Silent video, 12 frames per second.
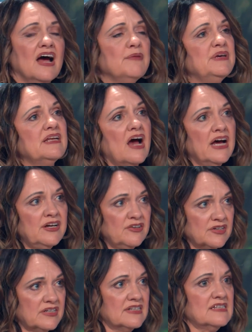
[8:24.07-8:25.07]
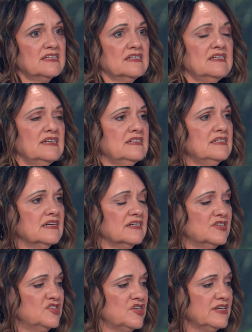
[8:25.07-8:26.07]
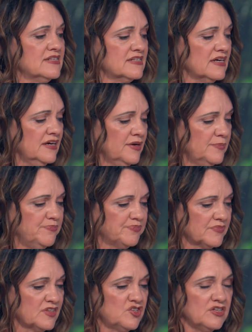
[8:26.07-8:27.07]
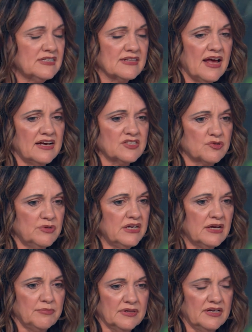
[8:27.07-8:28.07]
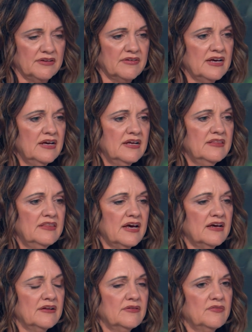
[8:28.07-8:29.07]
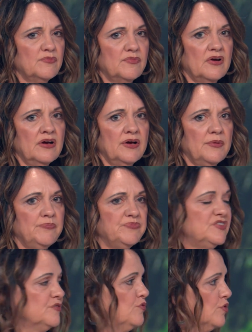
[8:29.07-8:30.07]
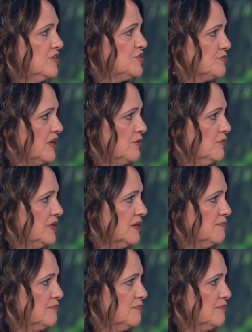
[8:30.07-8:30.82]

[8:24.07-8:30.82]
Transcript: I mean, I heard a statistic just um, just last week, I believe, that um, divorce rate went